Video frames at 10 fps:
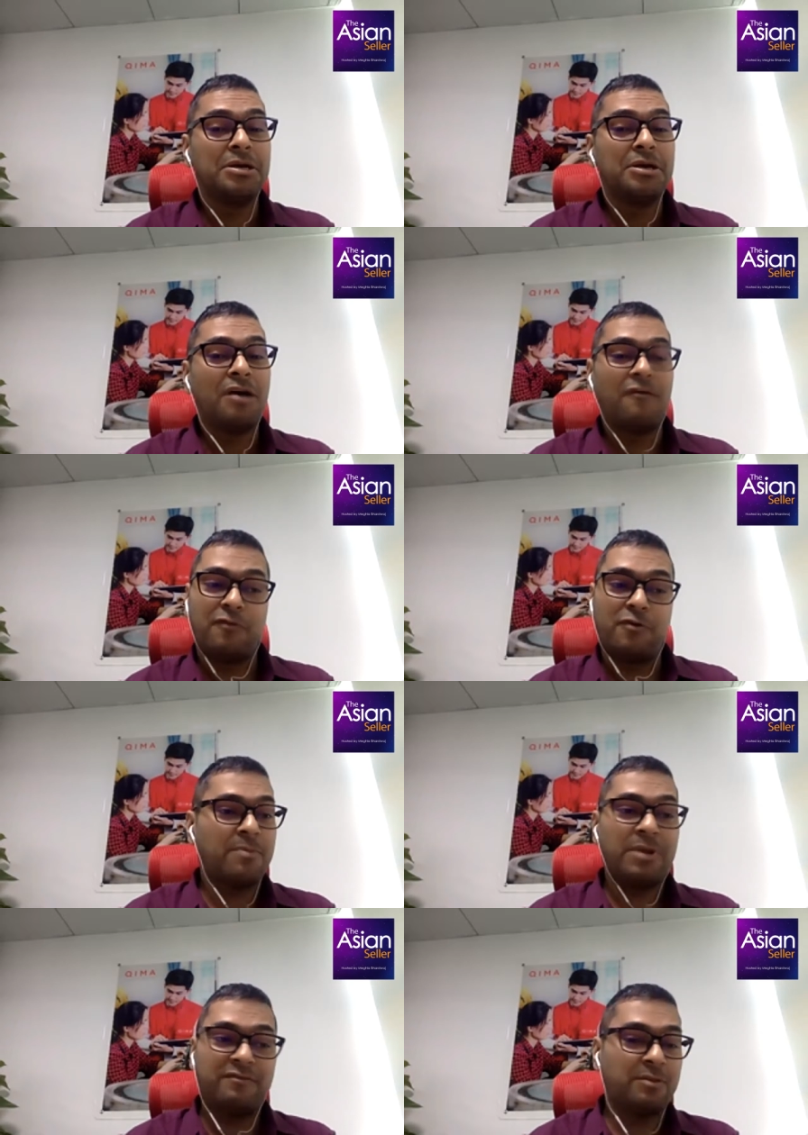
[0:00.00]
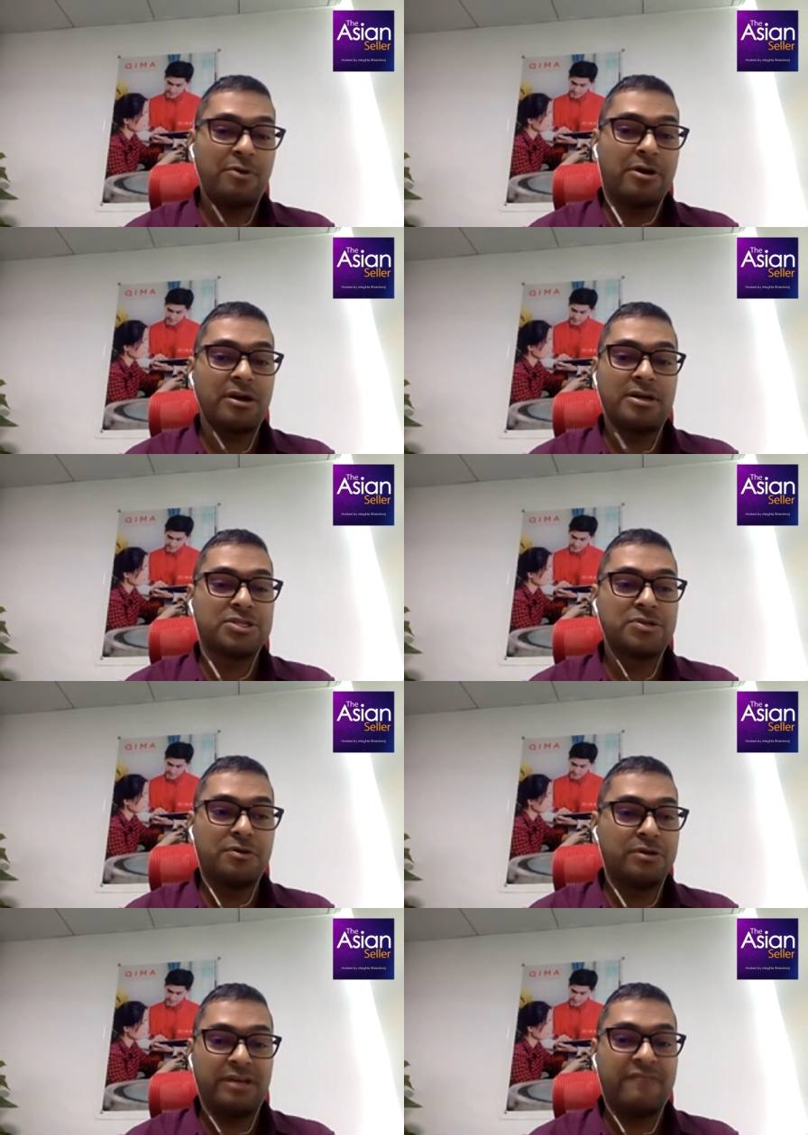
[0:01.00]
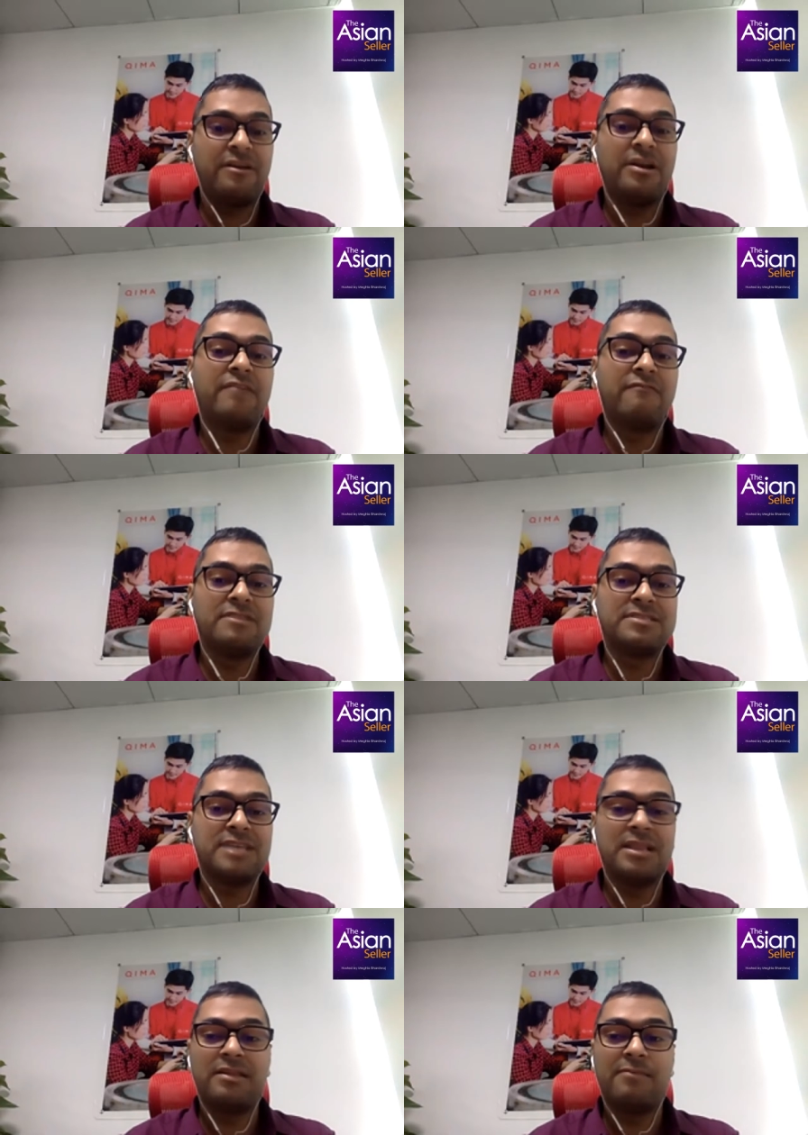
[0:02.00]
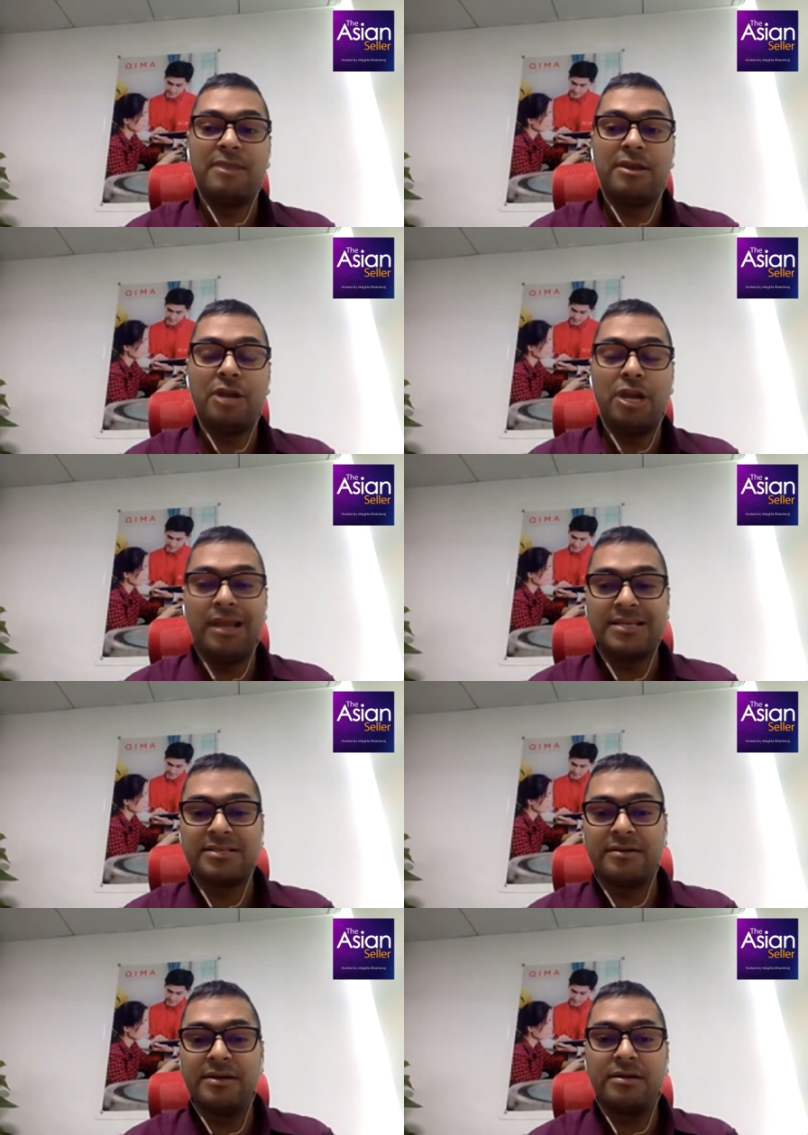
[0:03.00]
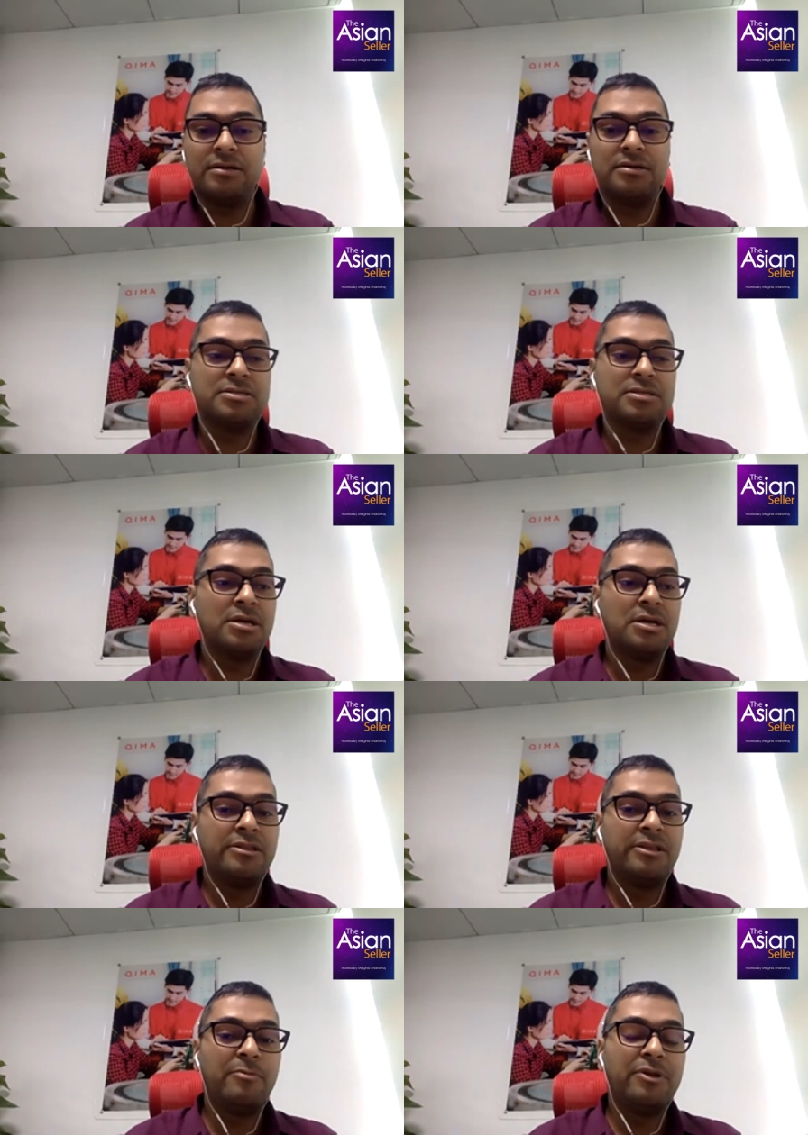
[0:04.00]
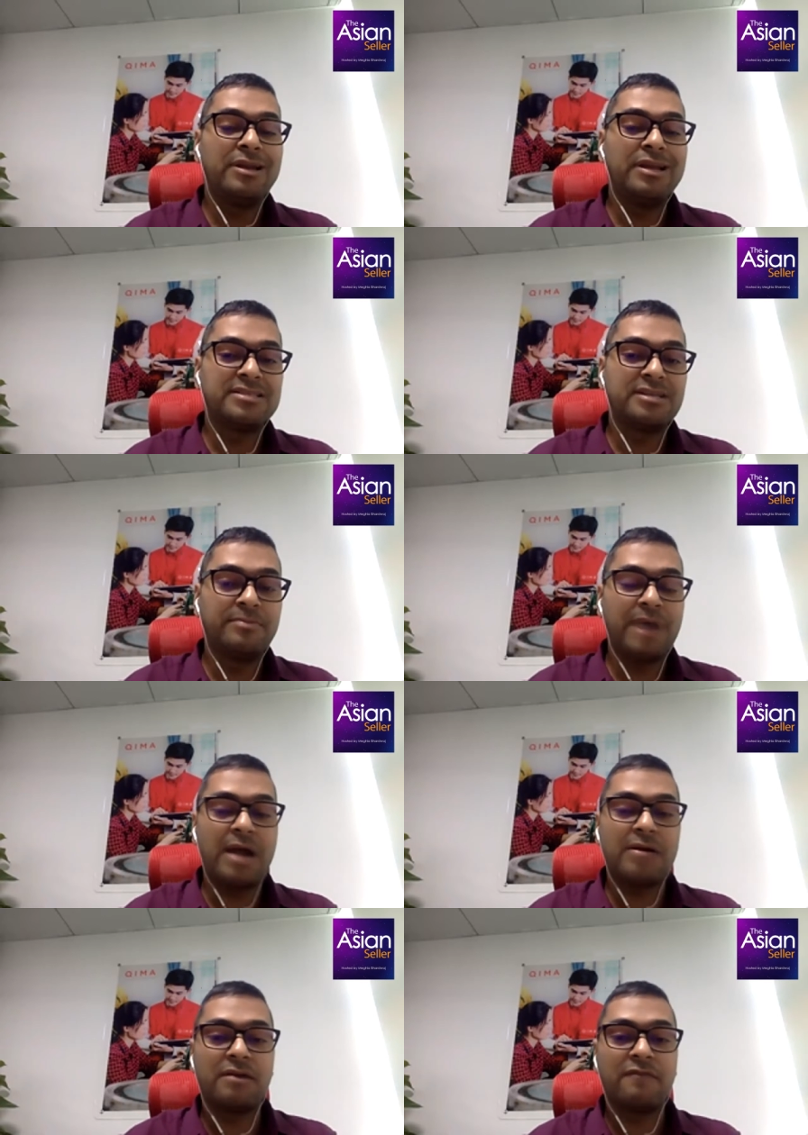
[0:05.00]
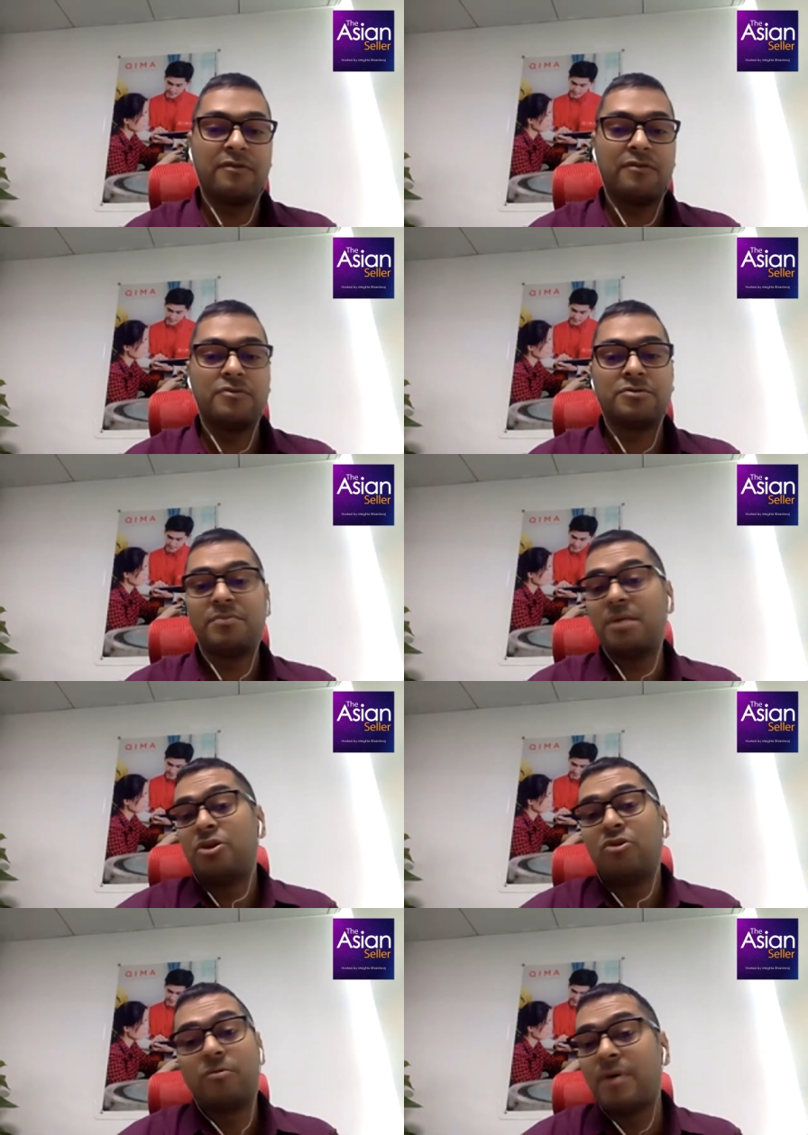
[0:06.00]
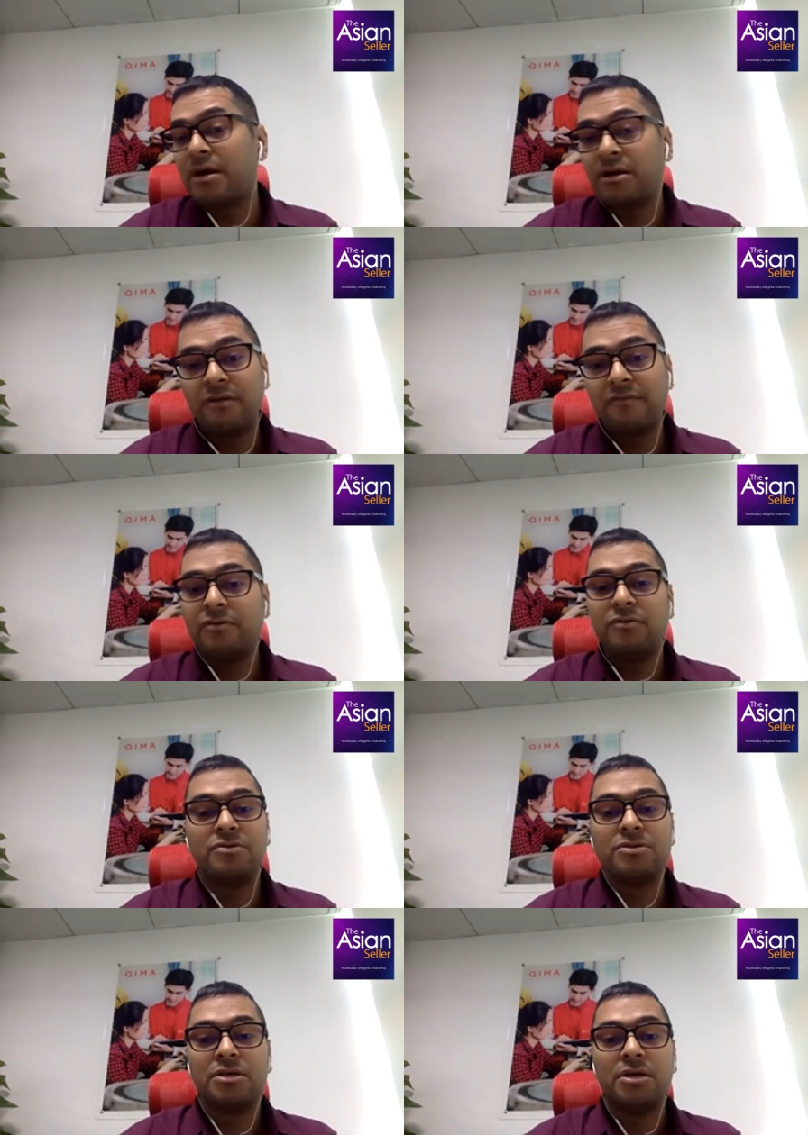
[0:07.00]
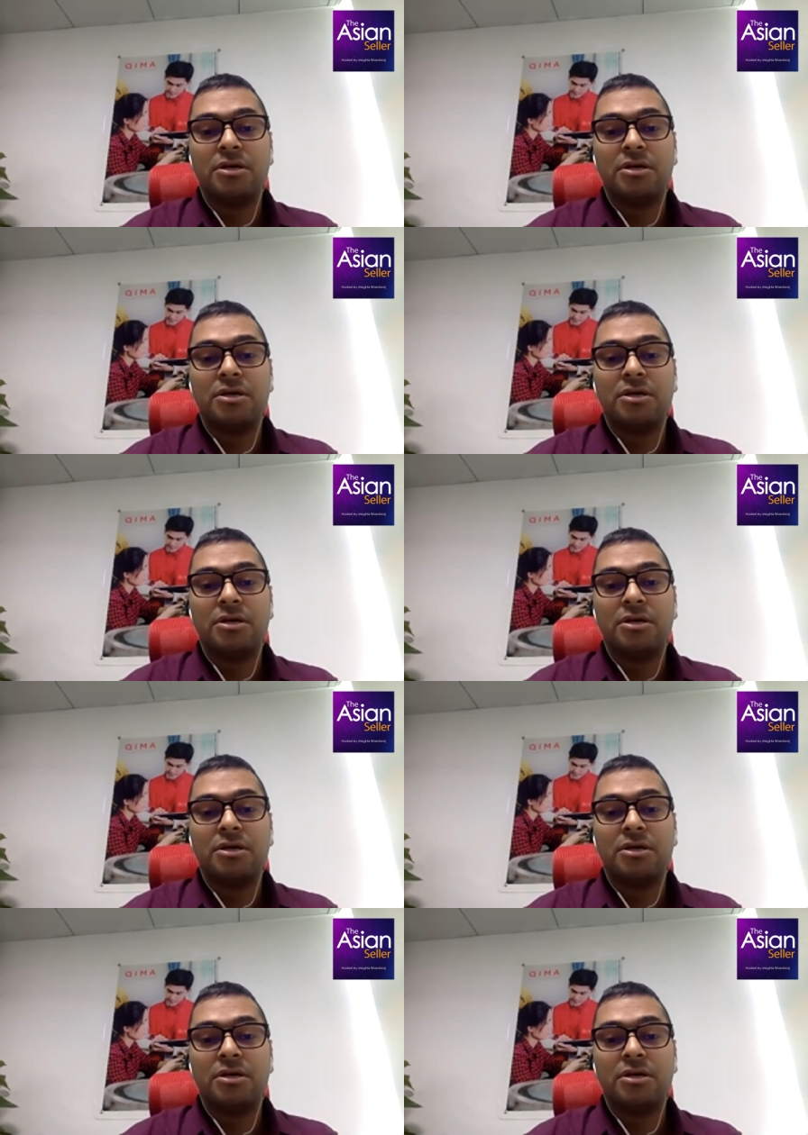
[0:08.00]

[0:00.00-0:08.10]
Of course, I mean, if the product is good, definitely it will sell. There'll be lesser returns, there'll be lesser bad reviews, maybe no bad reviews.